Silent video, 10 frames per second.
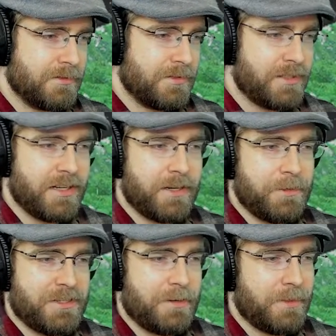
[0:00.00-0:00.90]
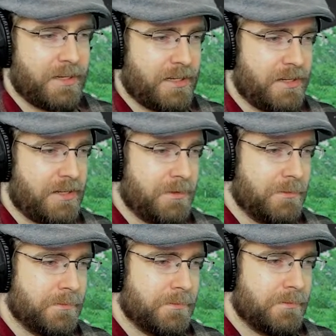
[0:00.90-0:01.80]
There's got to be something I can do.
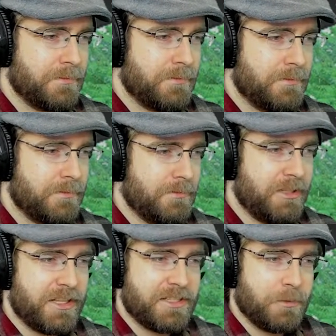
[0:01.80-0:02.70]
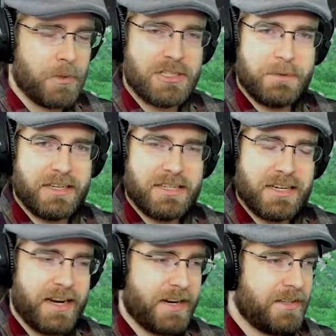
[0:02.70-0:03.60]
Unless it wants me to
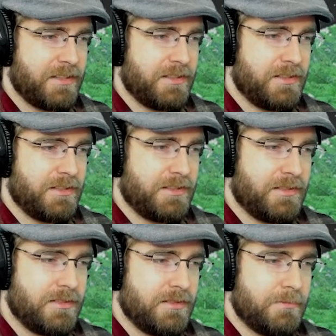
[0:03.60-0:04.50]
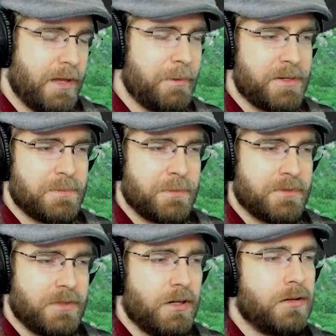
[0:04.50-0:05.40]
attack. Maybe I was
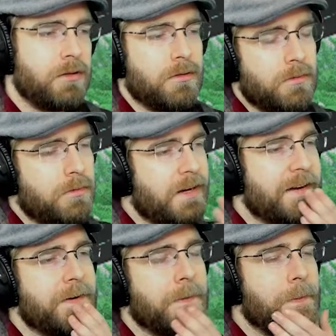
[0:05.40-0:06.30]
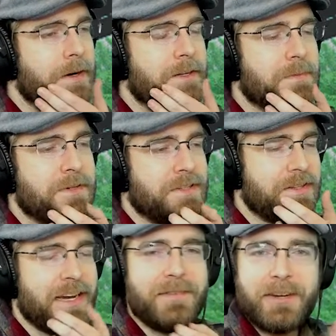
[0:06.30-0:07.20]
supposed to... oh, I know what I was supposed to
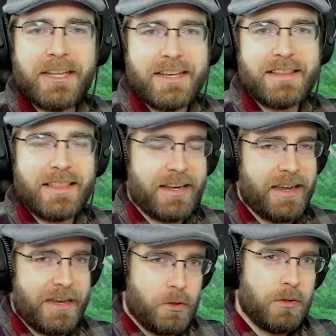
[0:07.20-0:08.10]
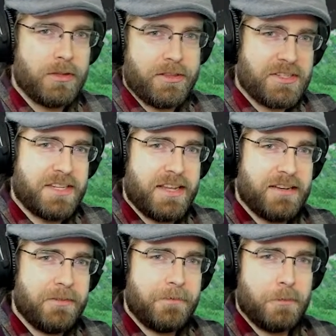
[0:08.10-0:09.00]
do. I forget that I have a whole other
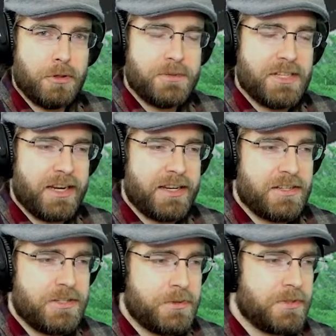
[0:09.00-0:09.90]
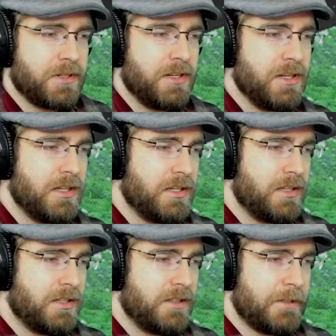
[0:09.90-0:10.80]
set of moves that I can use.
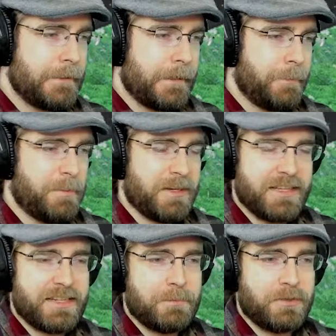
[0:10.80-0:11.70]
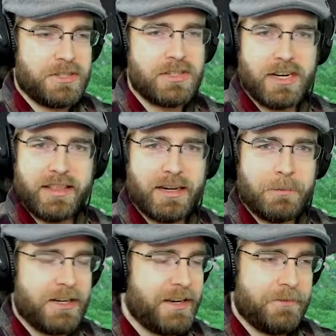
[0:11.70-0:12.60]
I bet because I'm restrained that
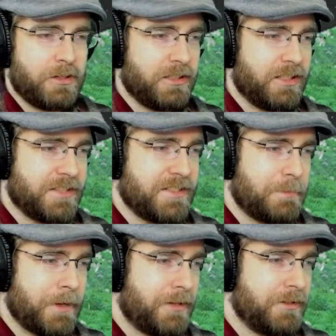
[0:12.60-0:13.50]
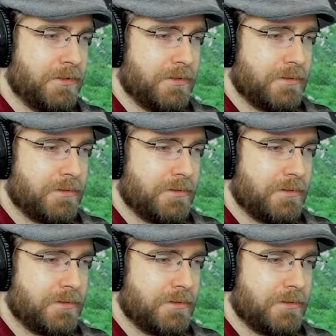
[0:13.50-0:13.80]
I've already lost this battle.